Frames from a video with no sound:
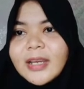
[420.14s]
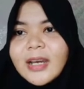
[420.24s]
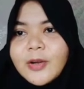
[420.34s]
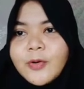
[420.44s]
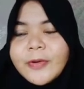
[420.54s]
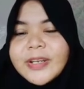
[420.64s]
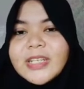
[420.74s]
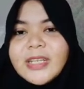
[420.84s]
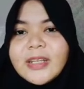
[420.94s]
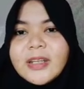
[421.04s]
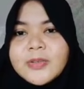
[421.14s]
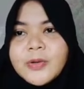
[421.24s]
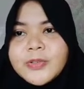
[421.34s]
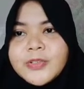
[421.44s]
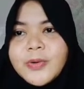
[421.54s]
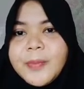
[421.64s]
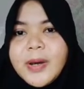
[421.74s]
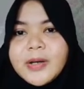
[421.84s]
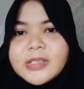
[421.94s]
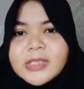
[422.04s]
already told you
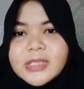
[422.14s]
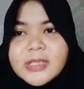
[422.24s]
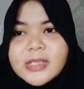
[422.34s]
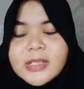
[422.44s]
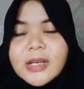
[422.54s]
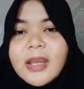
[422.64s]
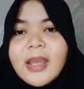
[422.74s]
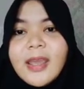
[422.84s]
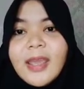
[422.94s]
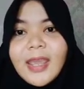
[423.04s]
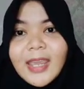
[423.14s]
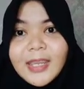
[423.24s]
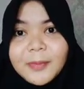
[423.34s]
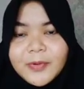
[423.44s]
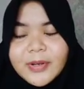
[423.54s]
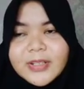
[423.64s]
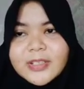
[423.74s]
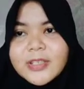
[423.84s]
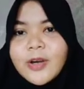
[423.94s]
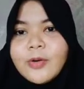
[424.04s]
about the apron.
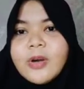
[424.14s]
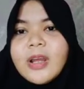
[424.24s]
So